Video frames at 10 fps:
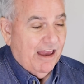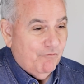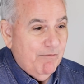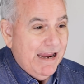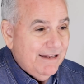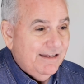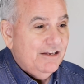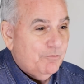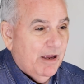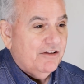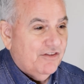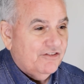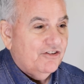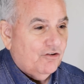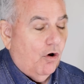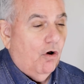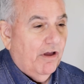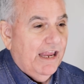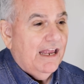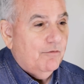have made these pens. This is
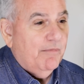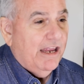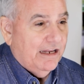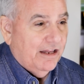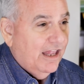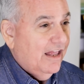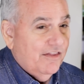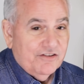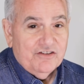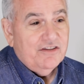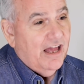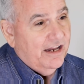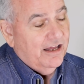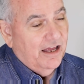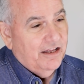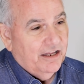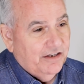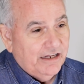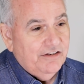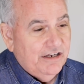all handmade. This is not a
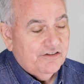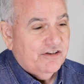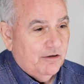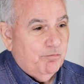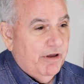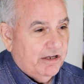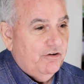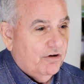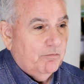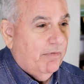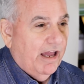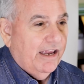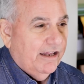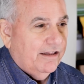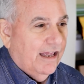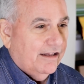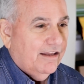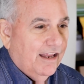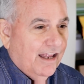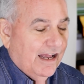19-cent Bic you can buy
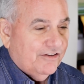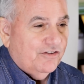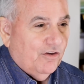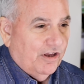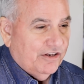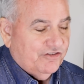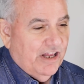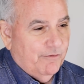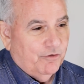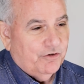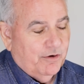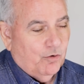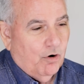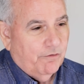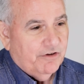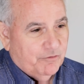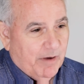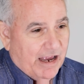at Staples or Office